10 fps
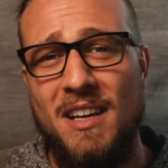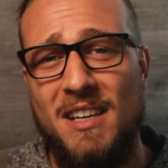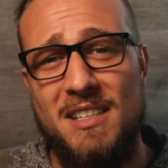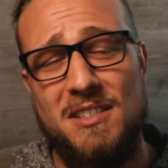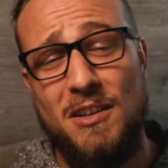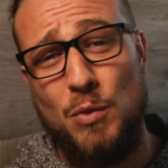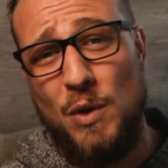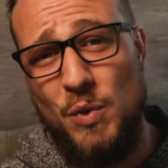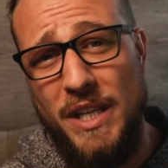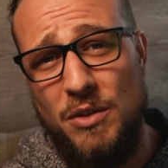It's not
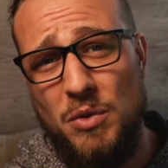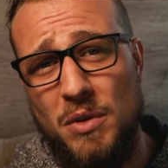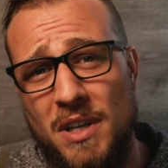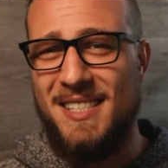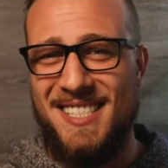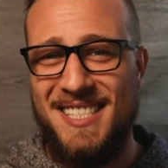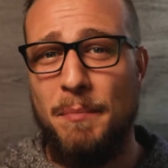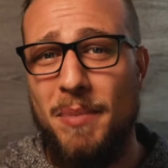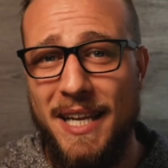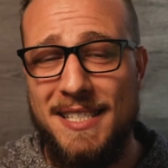what we do. A
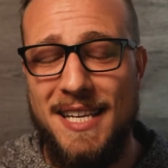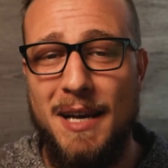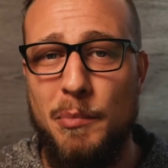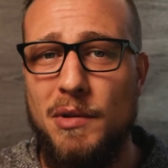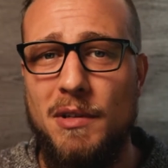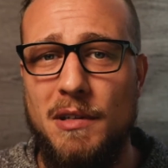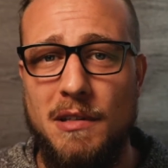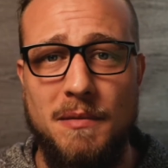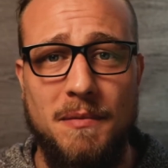simple example,